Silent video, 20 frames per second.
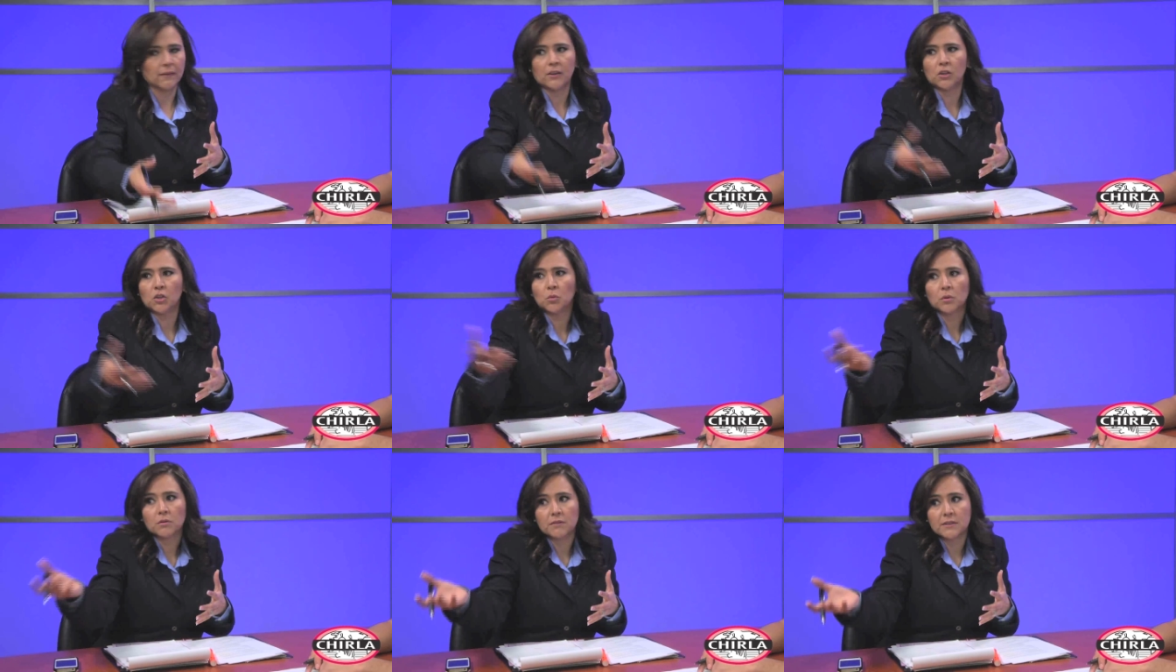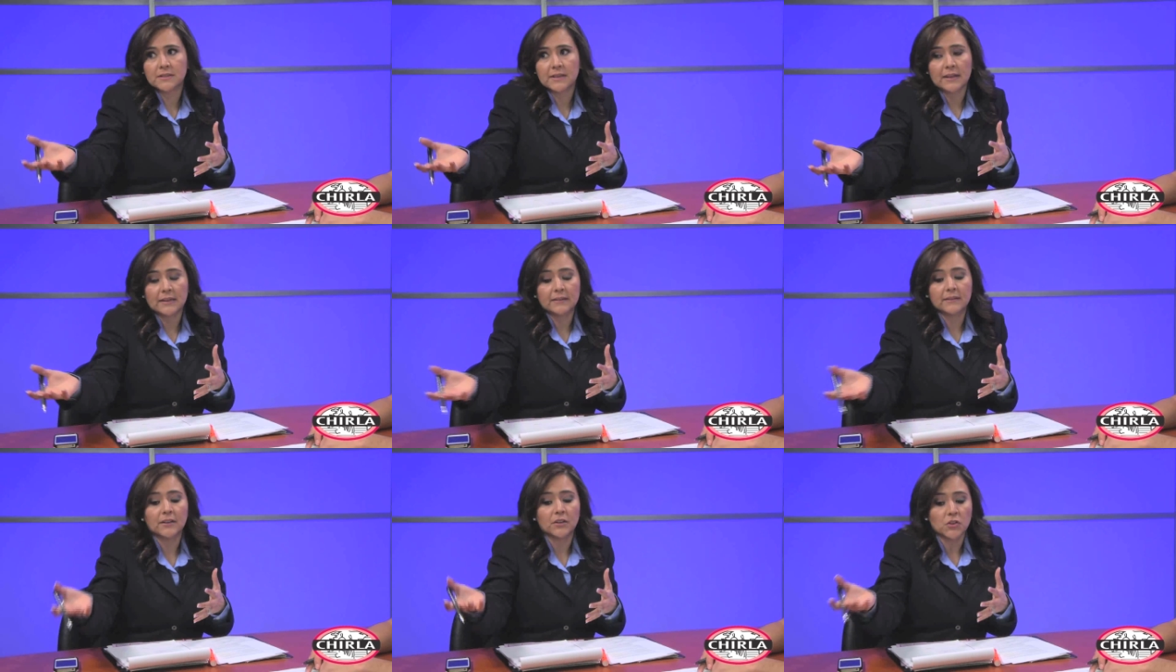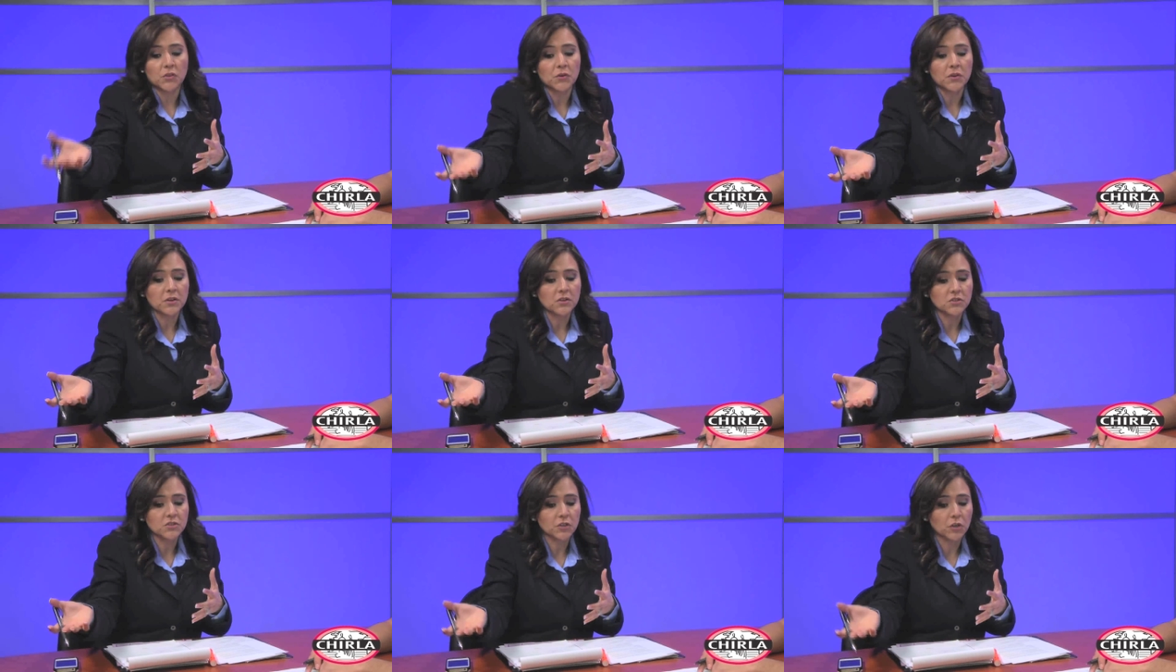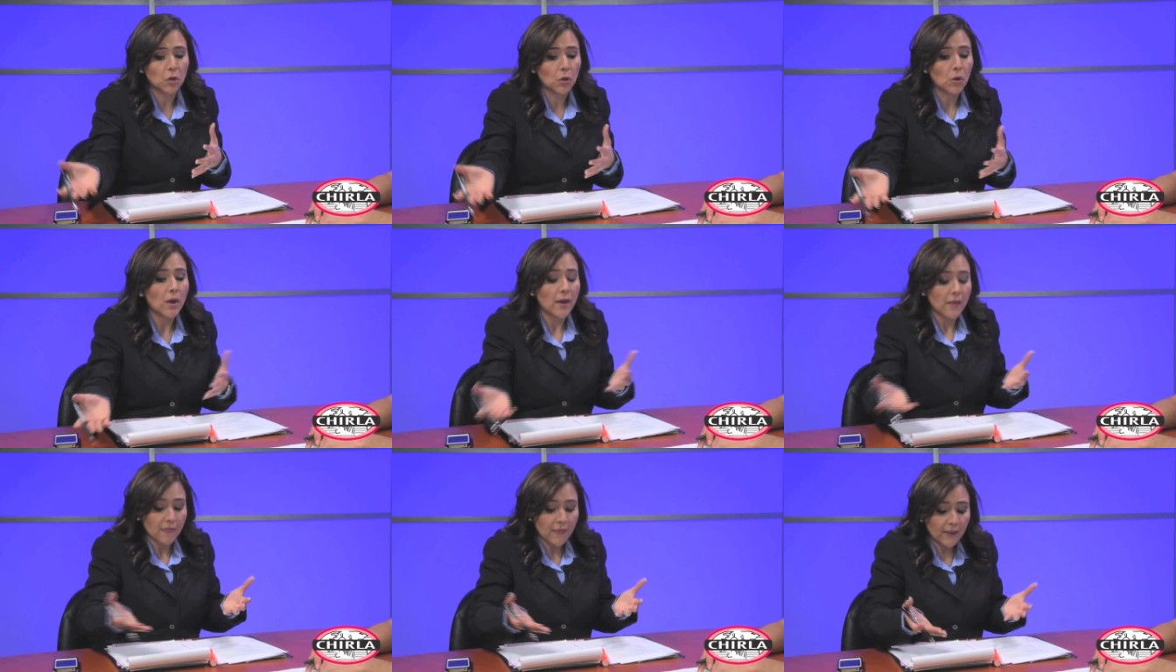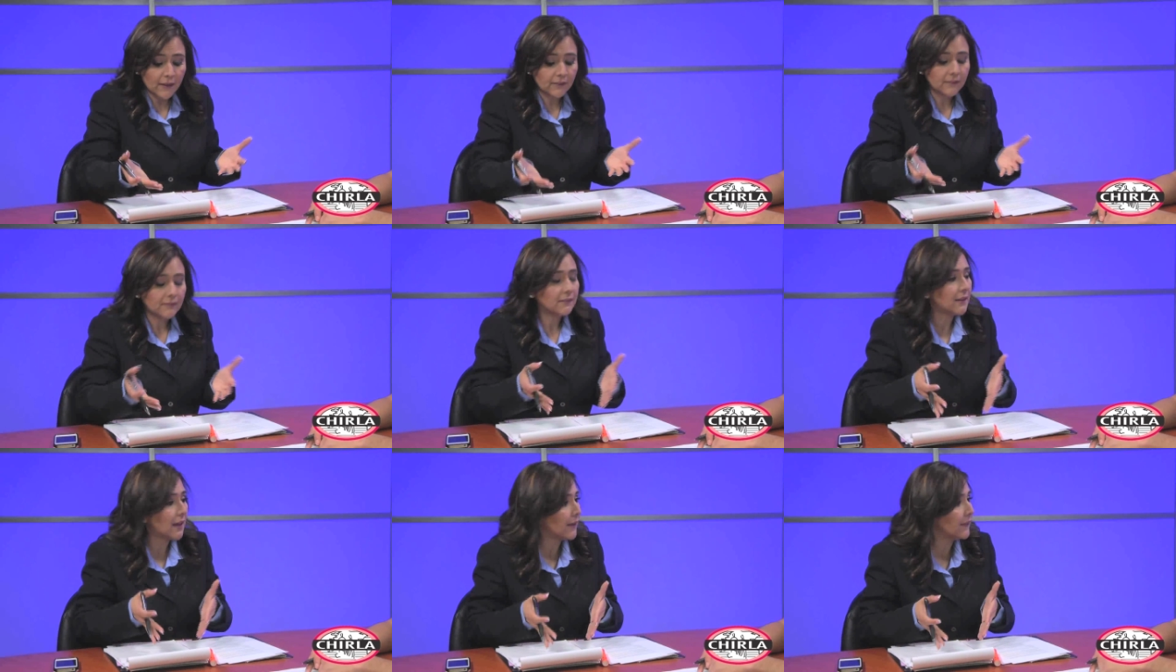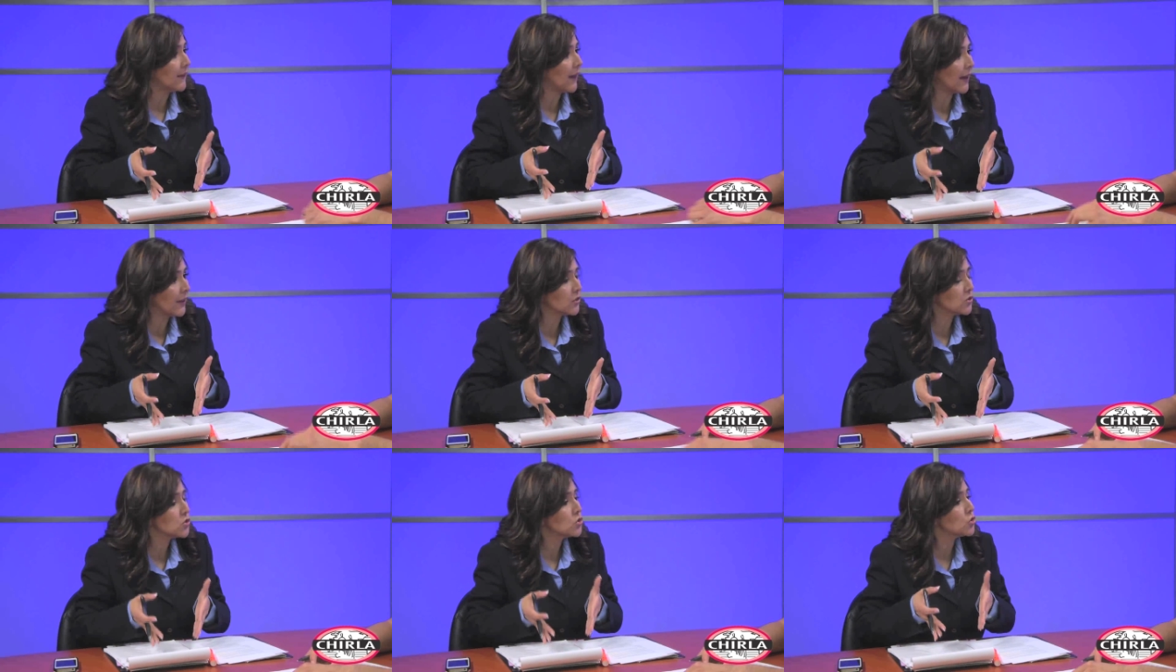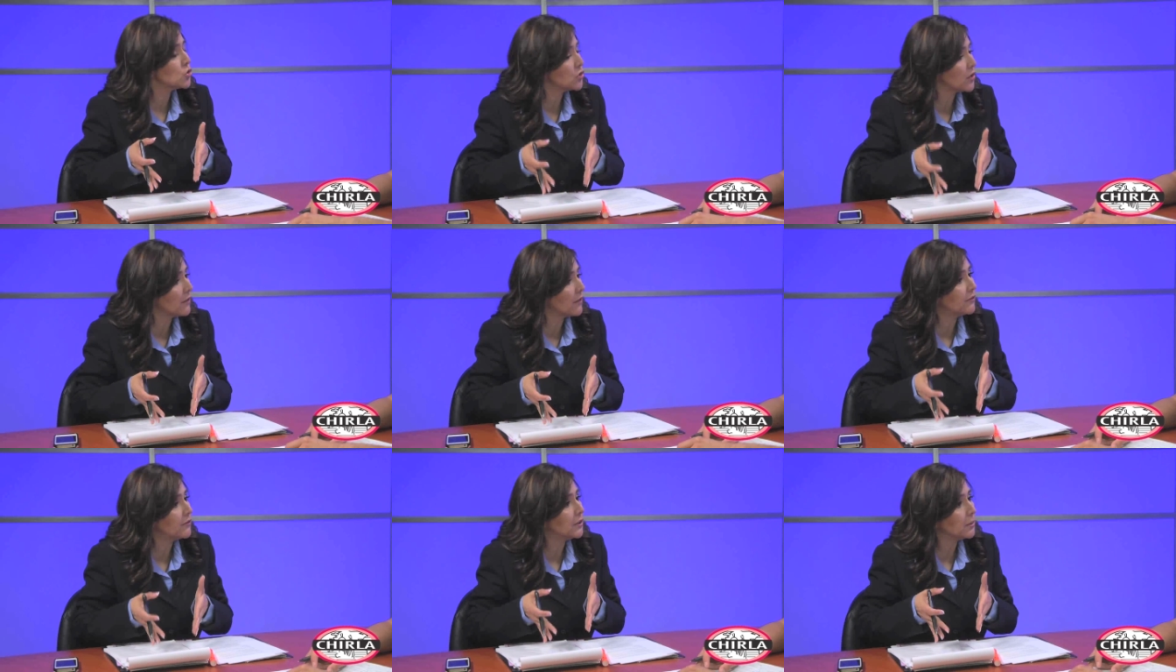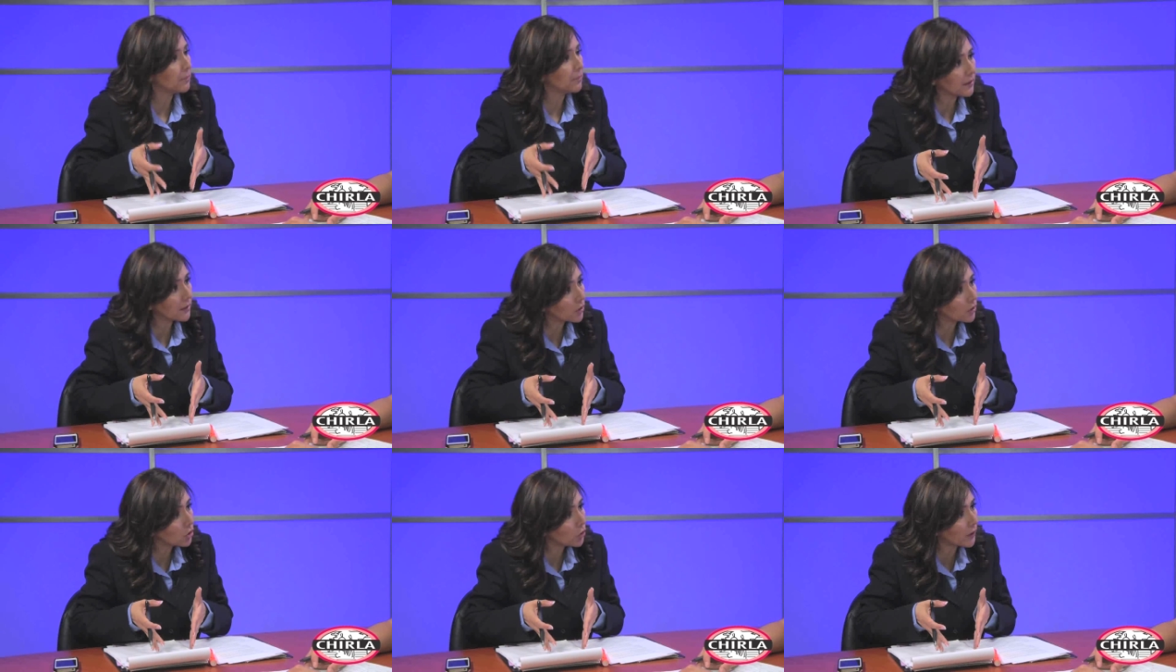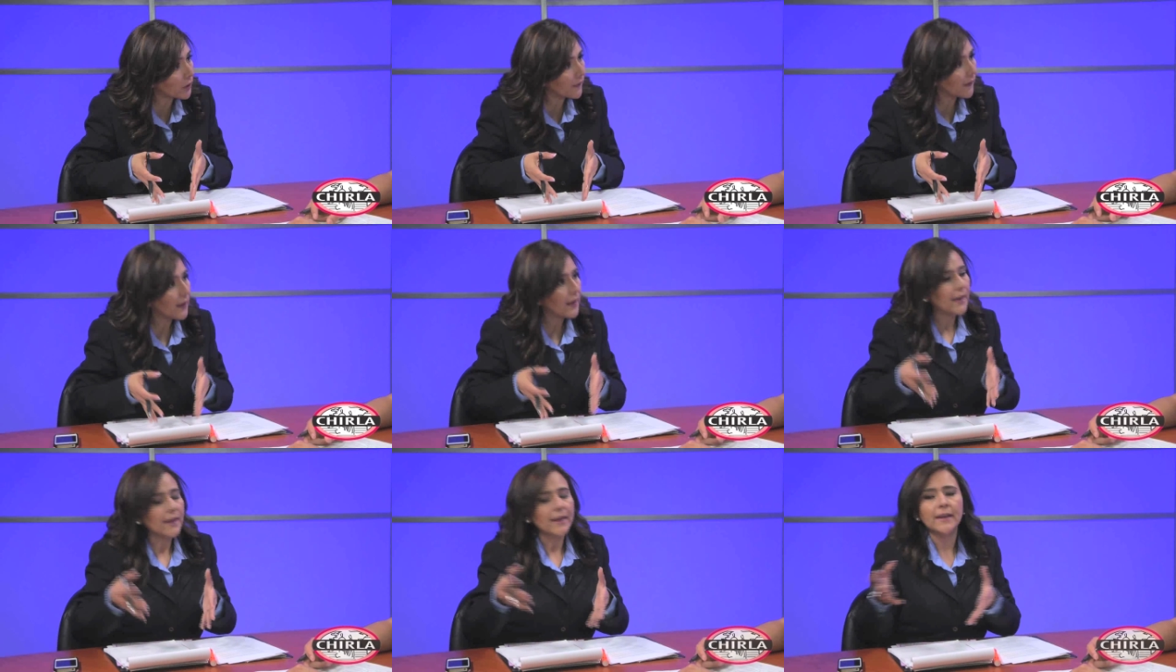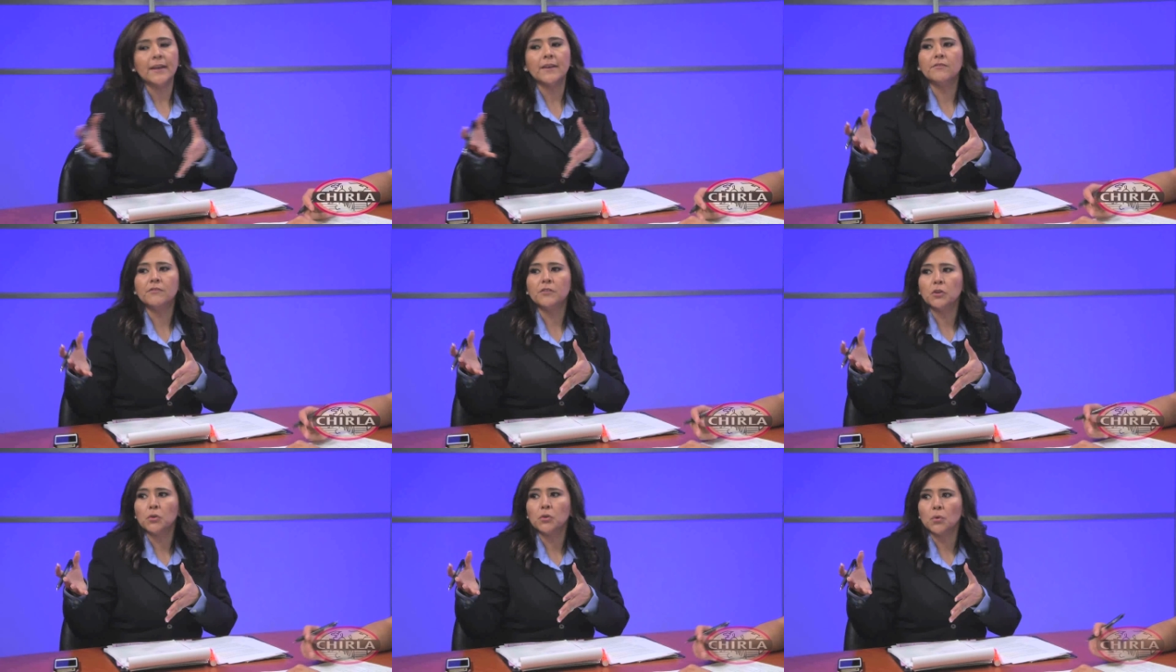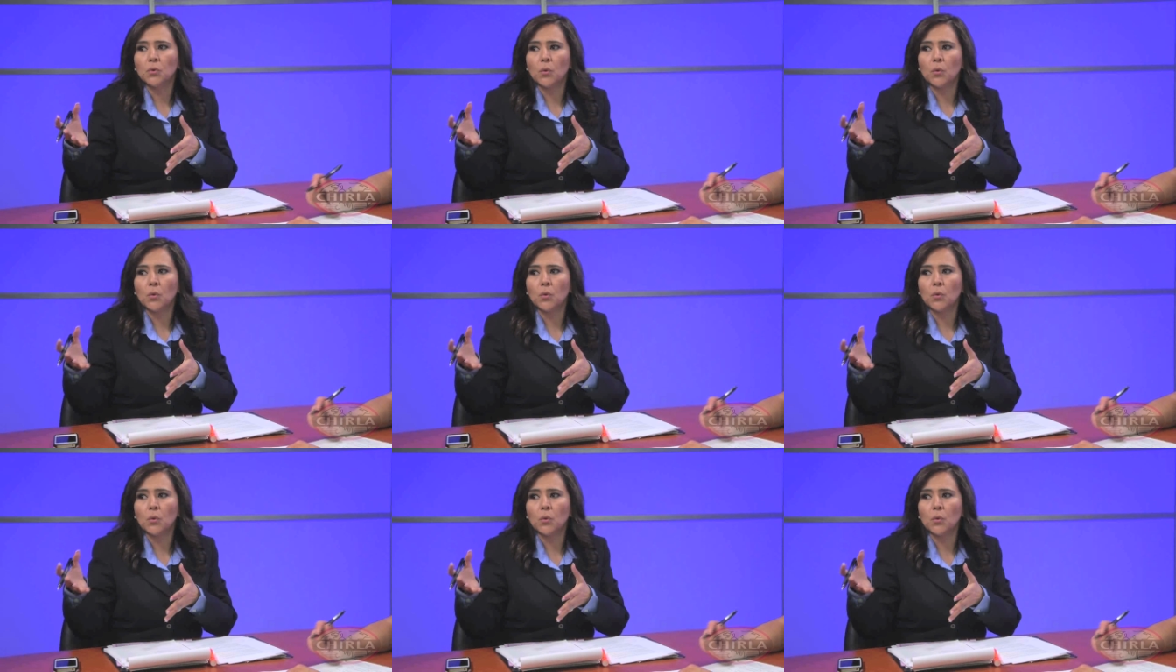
that you were residing there three years ago, then that address should definitely be included. Okay. If you